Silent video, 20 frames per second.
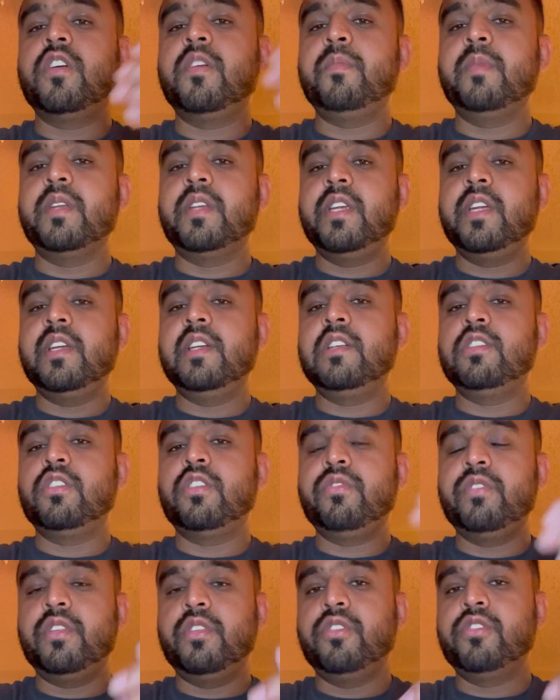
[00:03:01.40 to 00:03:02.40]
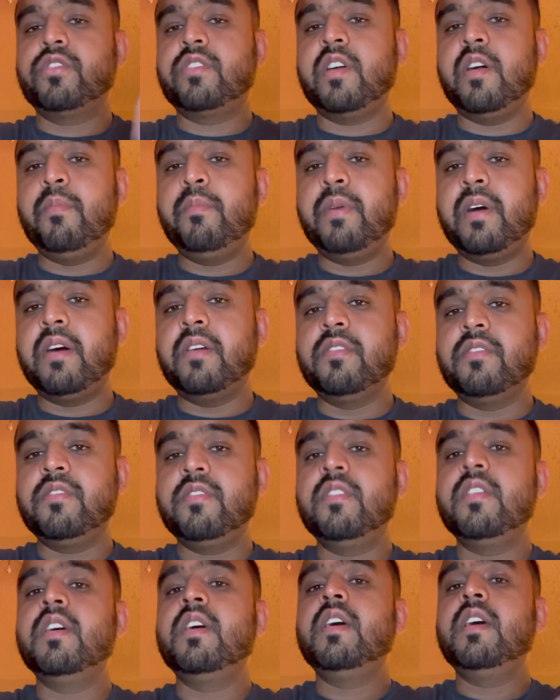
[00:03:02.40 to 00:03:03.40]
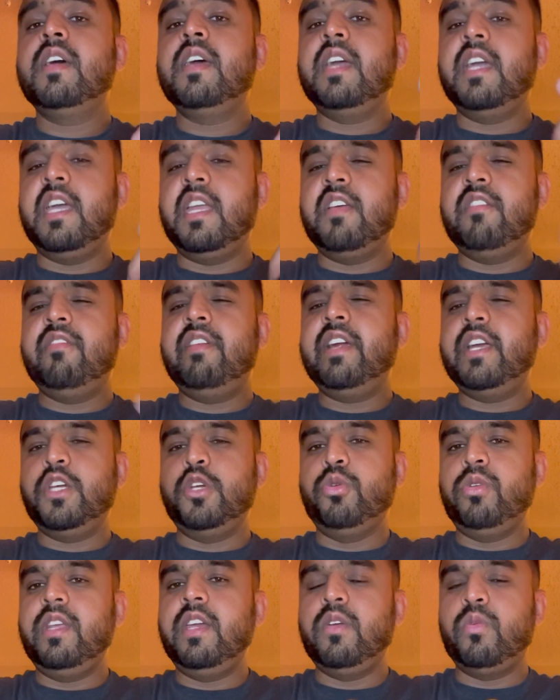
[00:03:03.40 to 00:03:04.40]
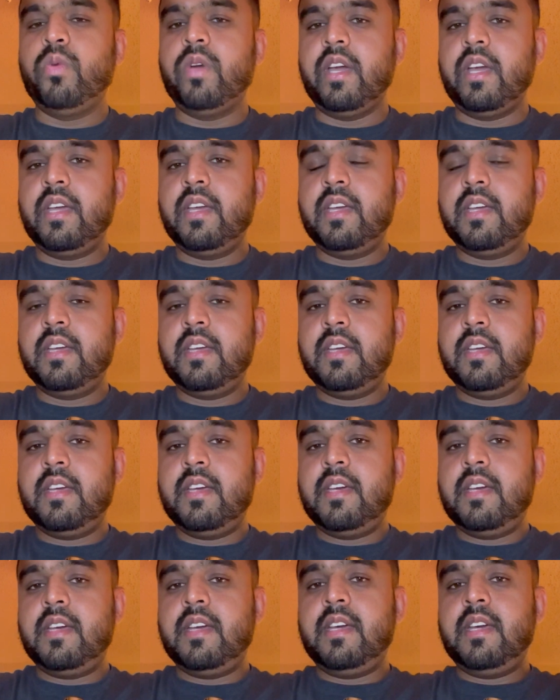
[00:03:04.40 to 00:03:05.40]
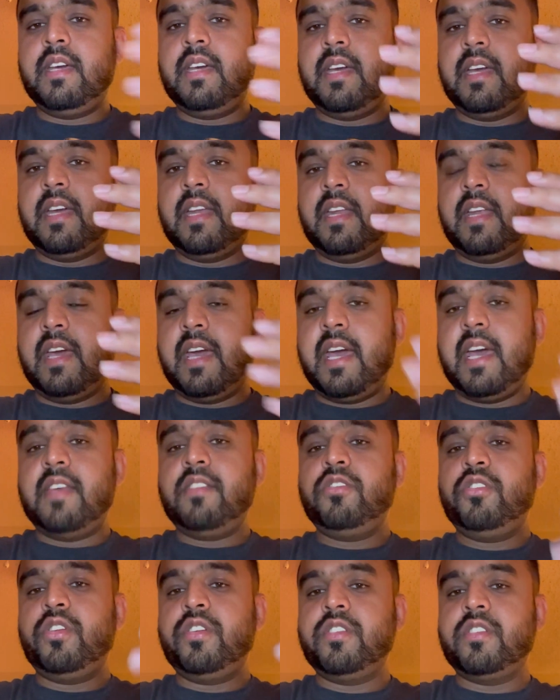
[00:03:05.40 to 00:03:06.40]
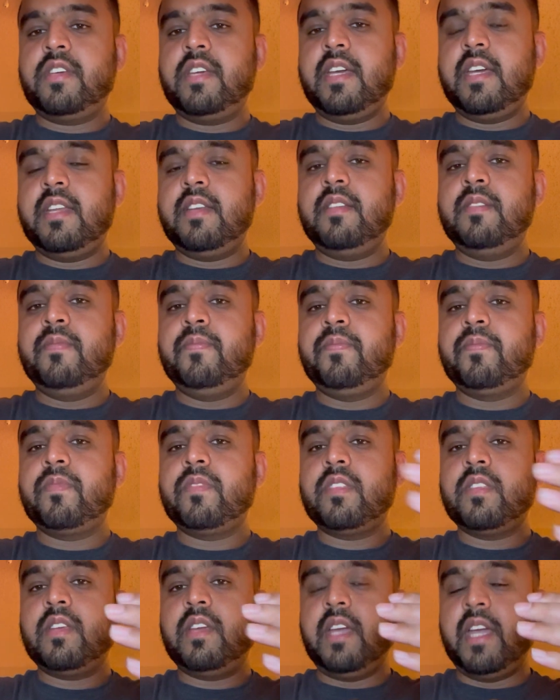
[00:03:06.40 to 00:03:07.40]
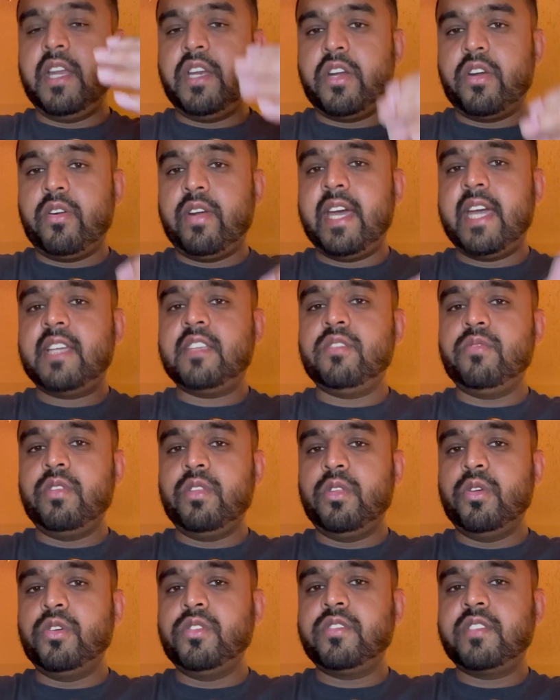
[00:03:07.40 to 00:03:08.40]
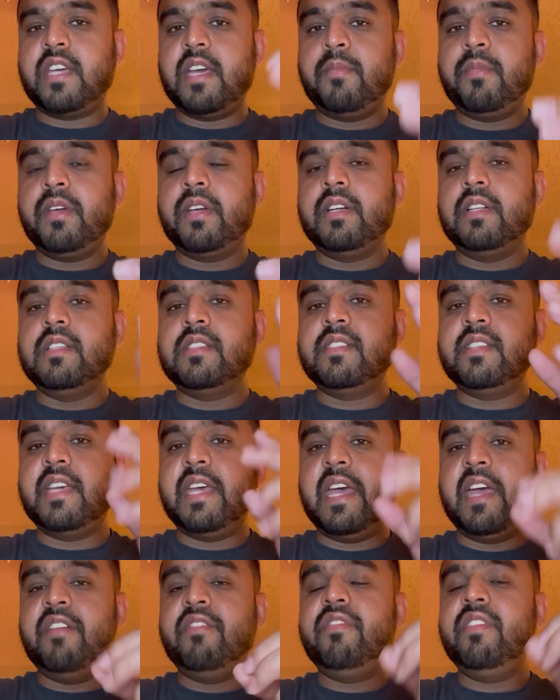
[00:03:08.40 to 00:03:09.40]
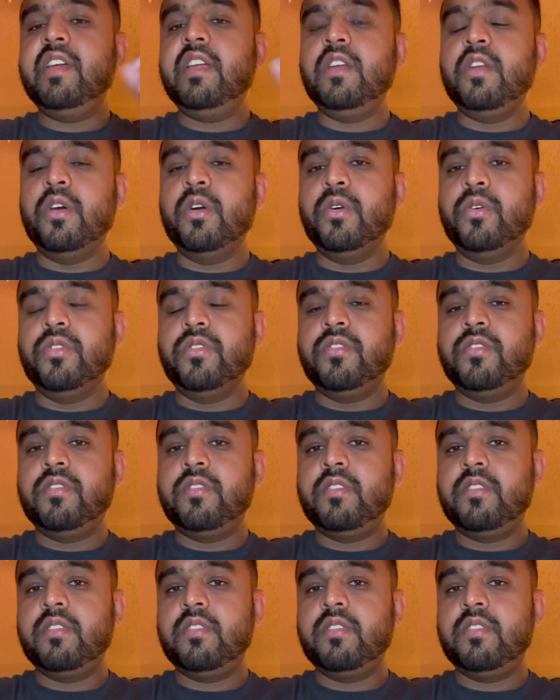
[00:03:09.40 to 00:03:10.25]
materials or with those compounds in a very unique way. And as your skin interacts with those chemicals, every nose,